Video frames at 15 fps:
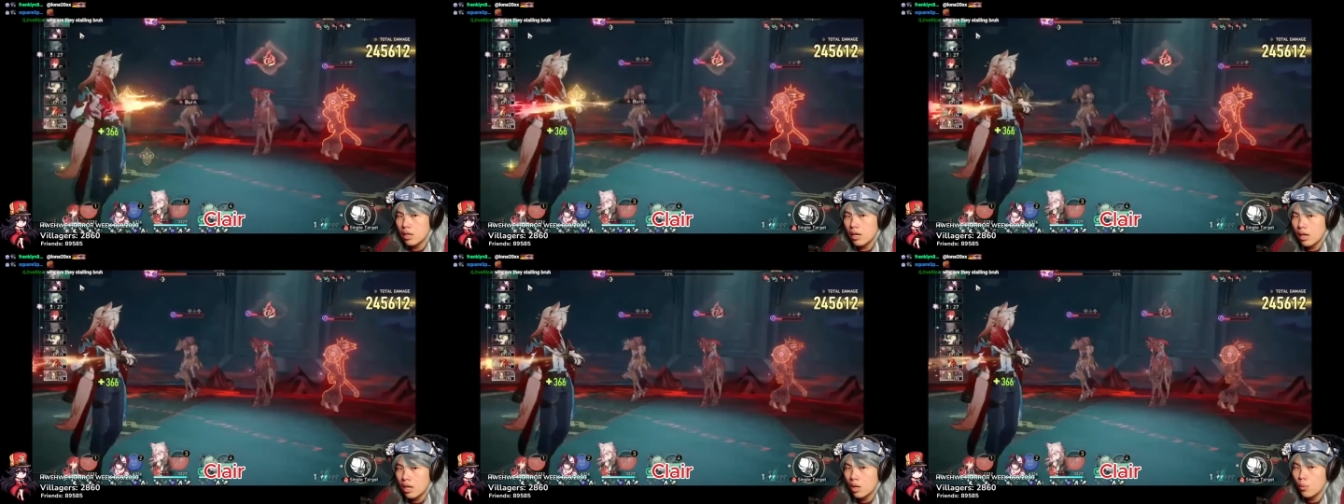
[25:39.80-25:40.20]

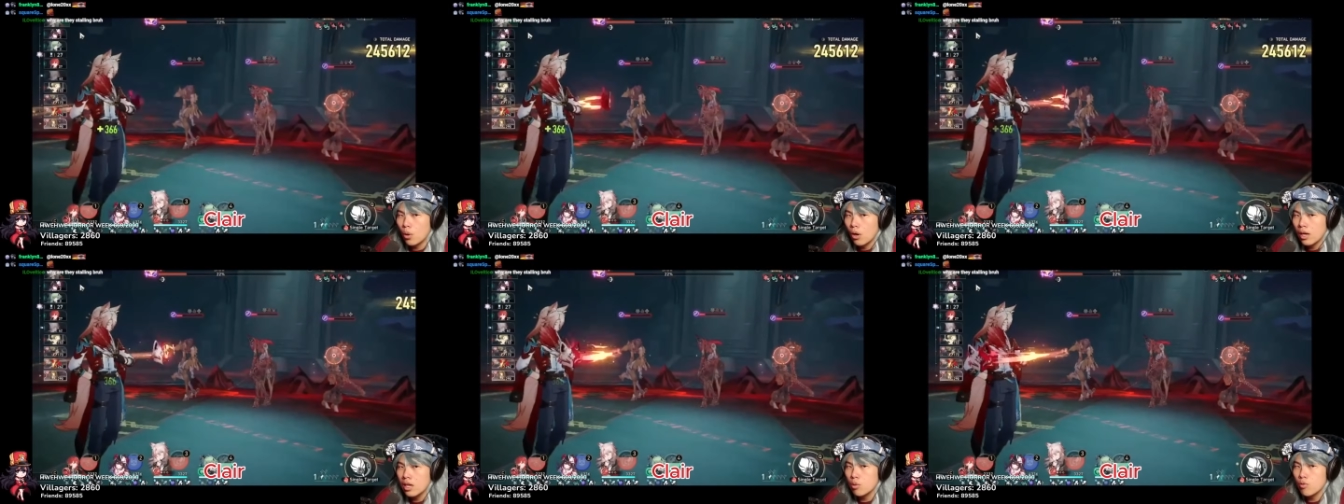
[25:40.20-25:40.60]
And then we'll
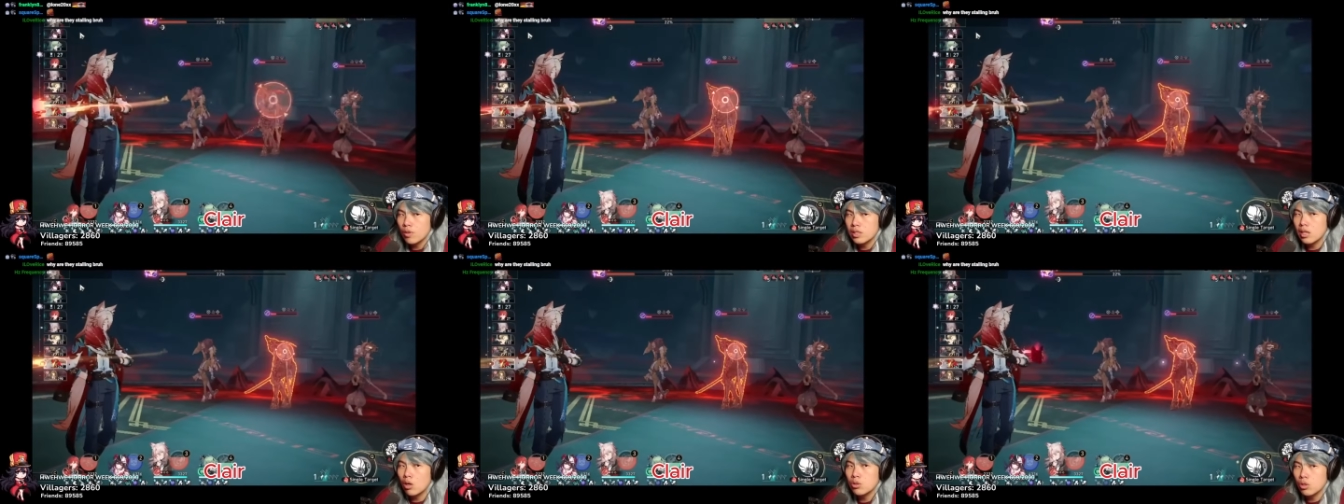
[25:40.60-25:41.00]
hit with a
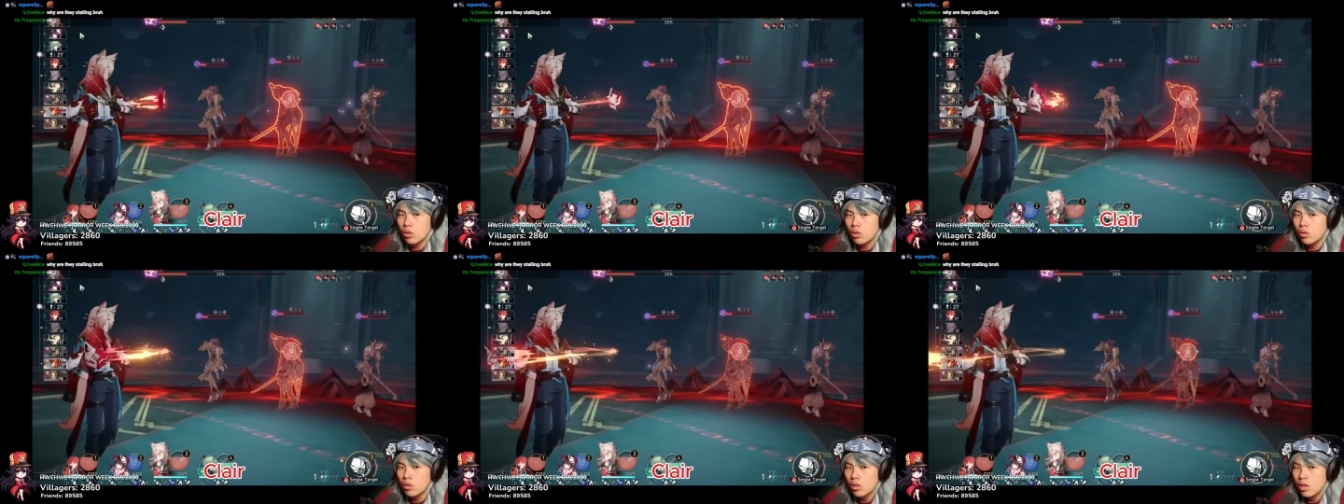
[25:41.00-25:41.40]
Jiao
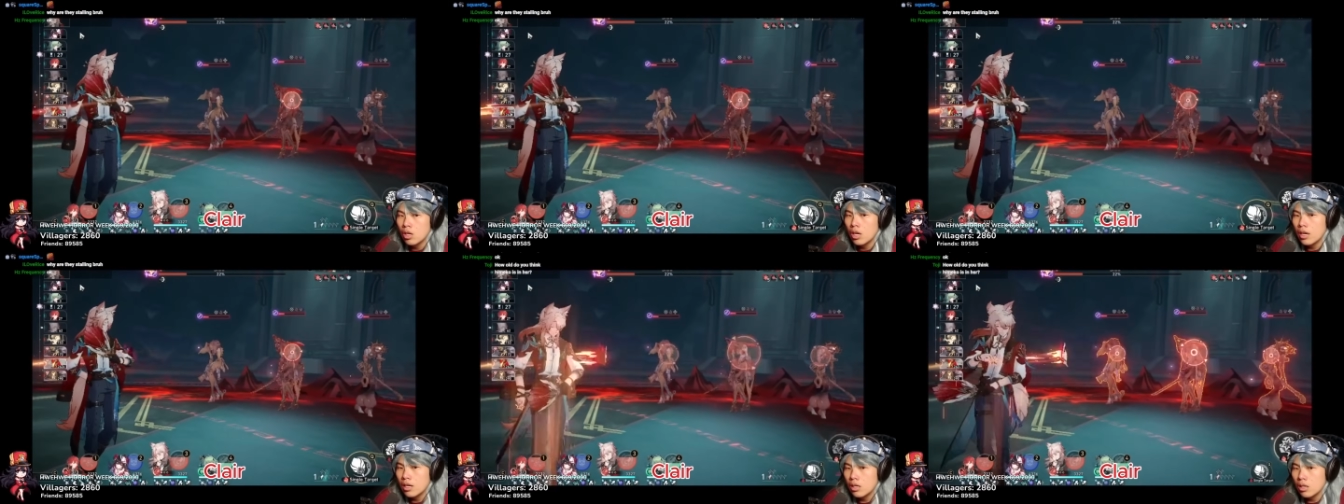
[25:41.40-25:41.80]
Qiu
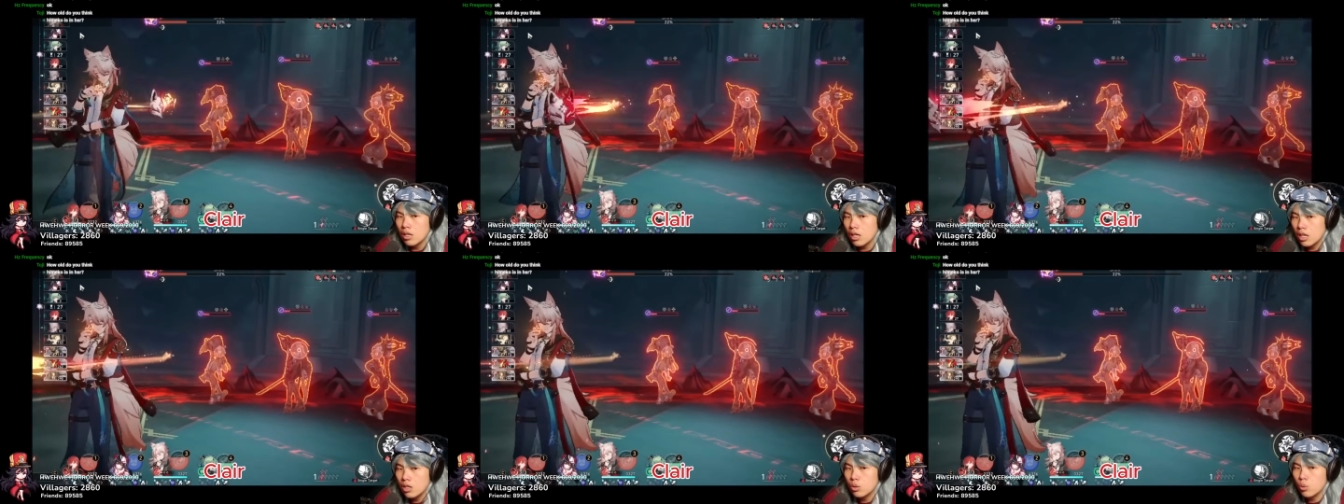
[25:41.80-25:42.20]

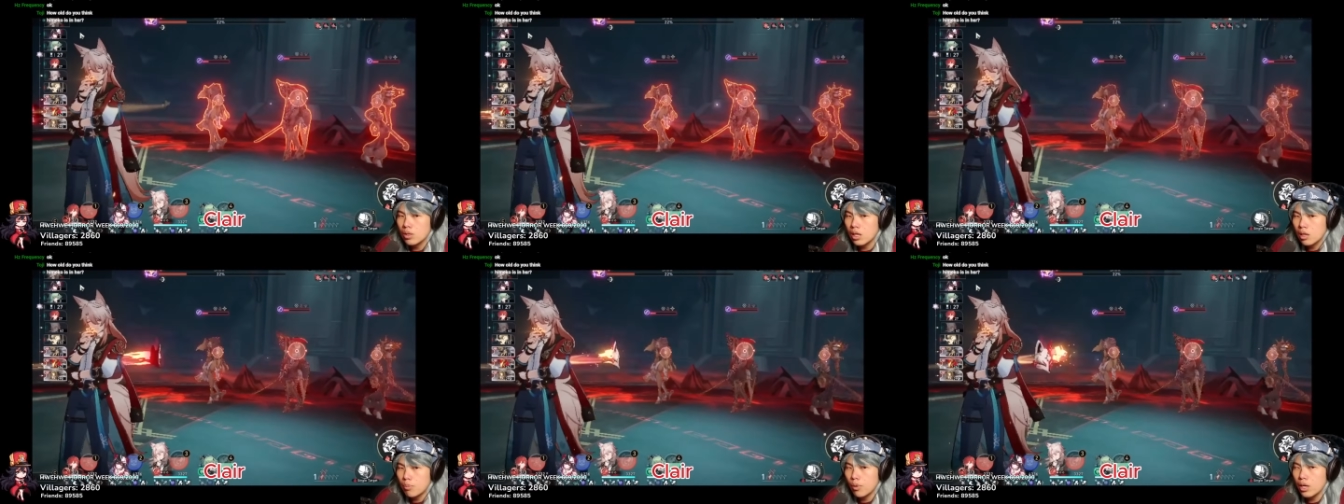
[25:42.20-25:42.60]
into
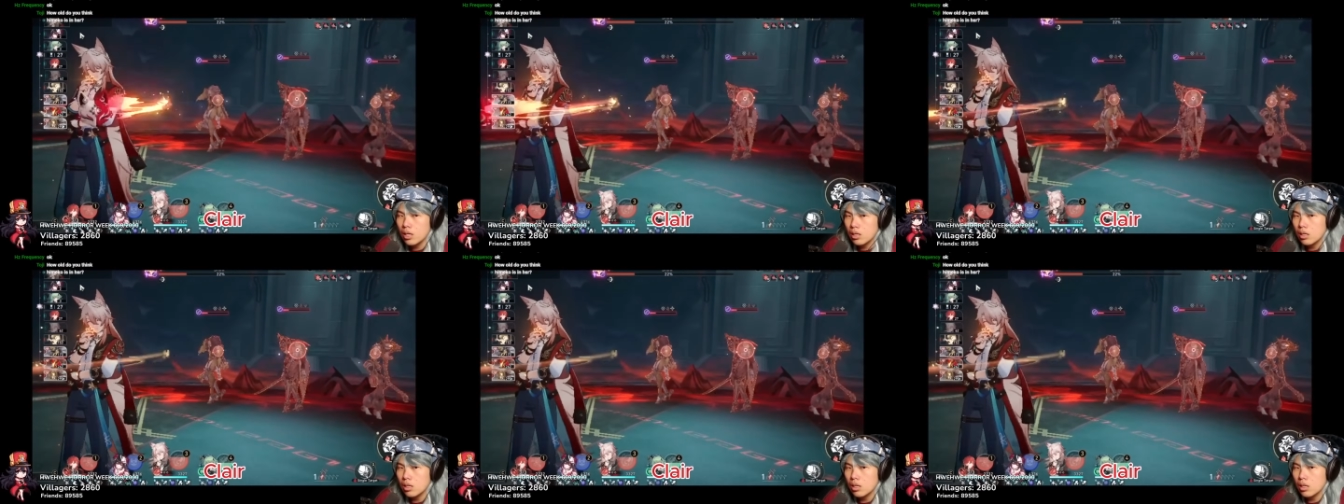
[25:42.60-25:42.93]
another break.